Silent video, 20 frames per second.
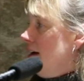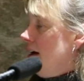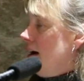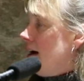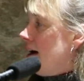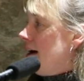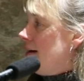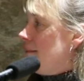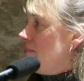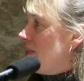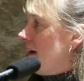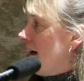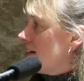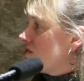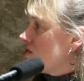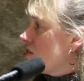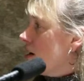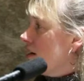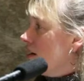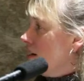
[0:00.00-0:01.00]
That
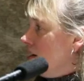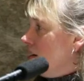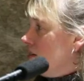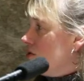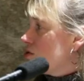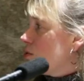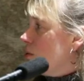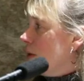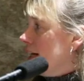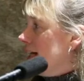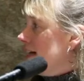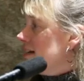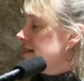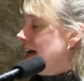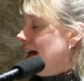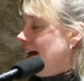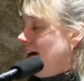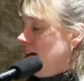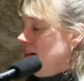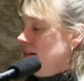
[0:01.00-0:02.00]
started in
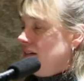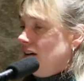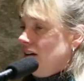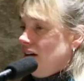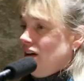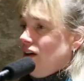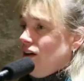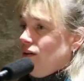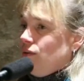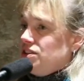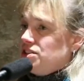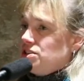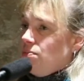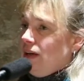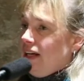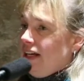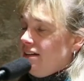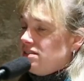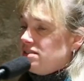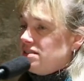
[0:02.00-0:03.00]
2010, which
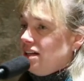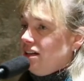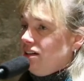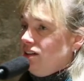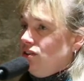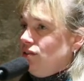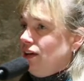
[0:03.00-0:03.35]
means that